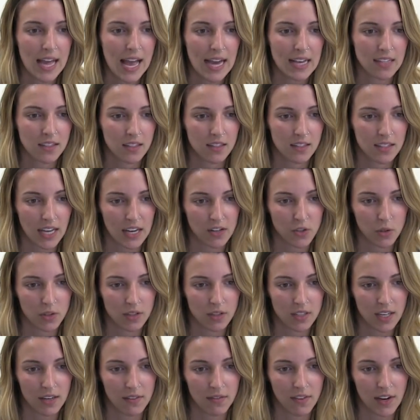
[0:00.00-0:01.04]
as the
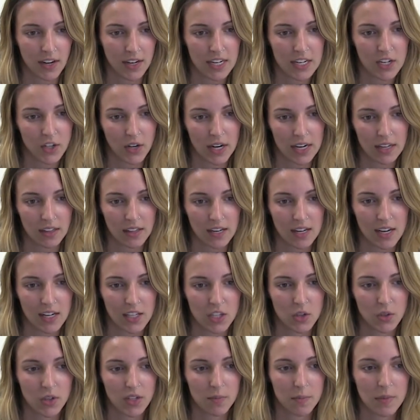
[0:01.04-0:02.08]
schedules can vary greatly and
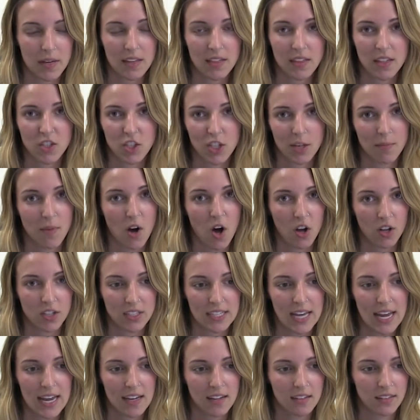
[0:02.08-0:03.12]
you could be in the gym all
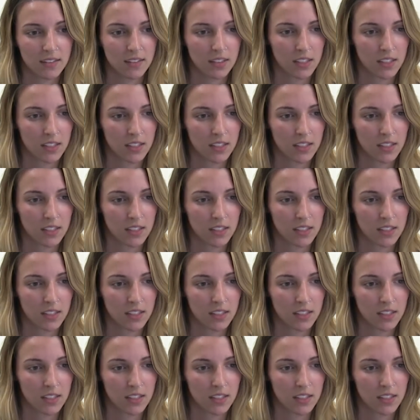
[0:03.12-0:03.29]
day.